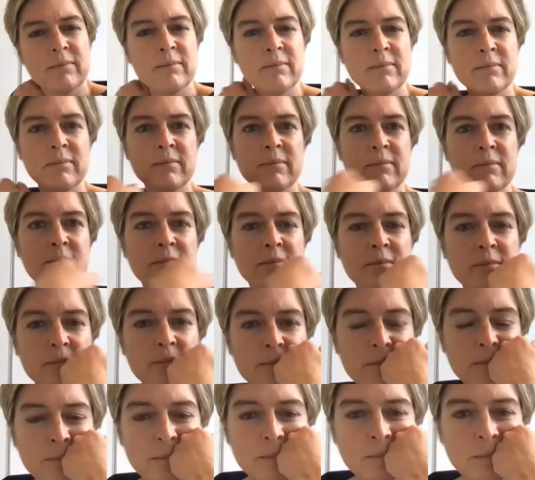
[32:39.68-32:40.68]

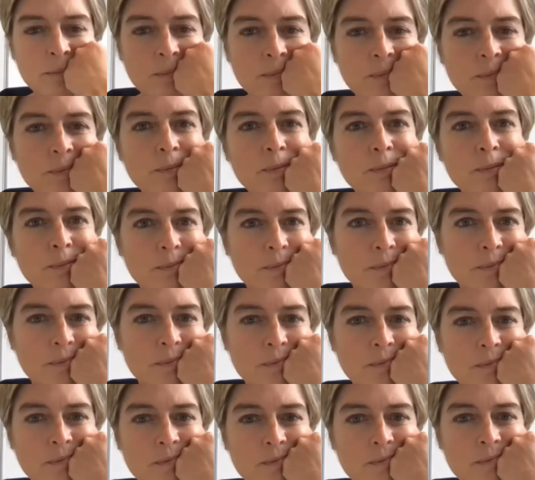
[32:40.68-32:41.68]

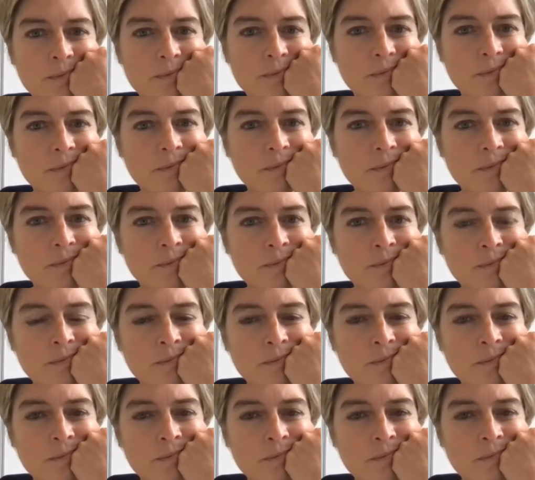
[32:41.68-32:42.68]

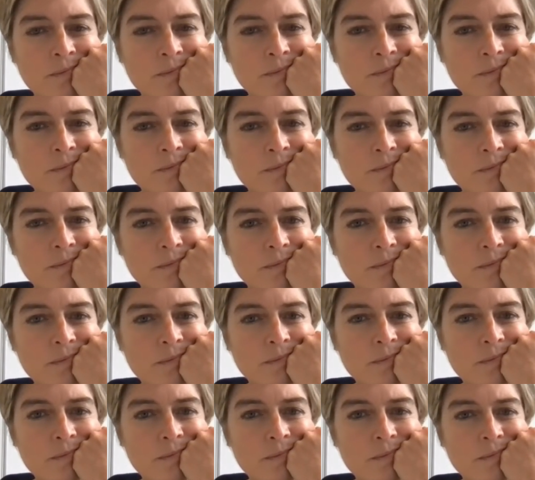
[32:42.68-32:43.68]

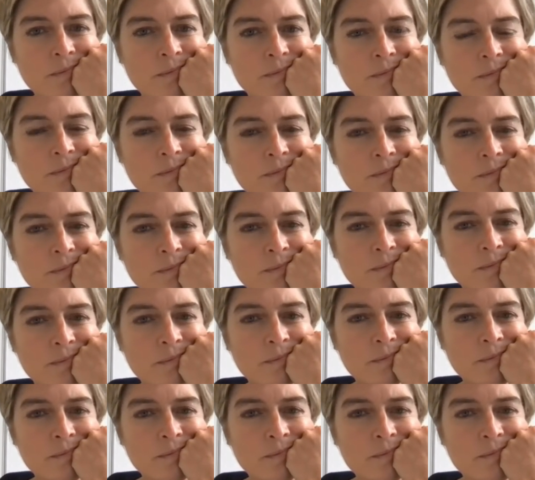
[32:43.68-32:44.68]

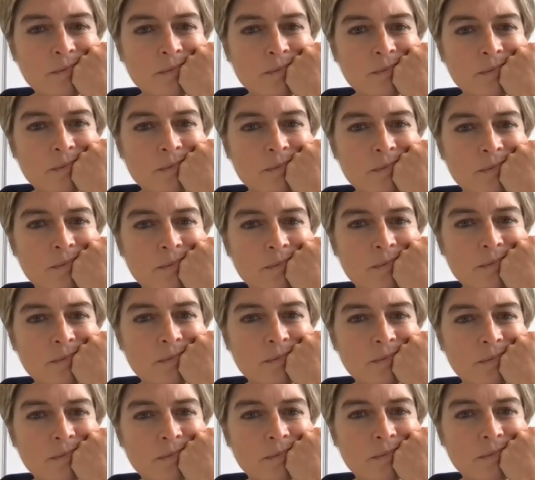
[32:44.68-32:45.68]

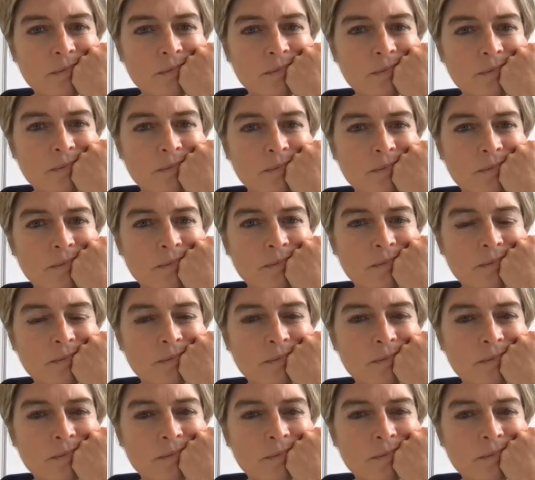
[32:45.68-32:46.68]

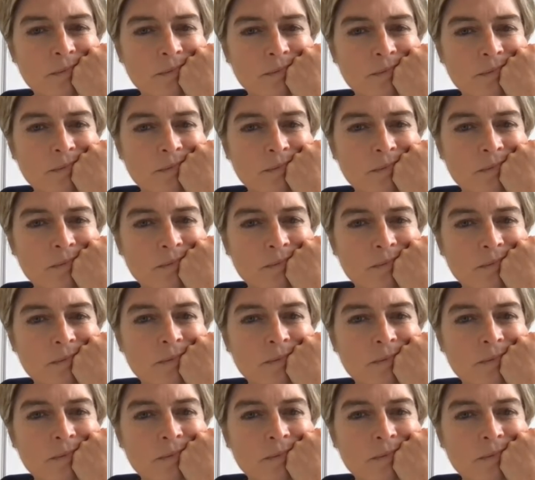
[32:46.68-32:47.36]
[no speech]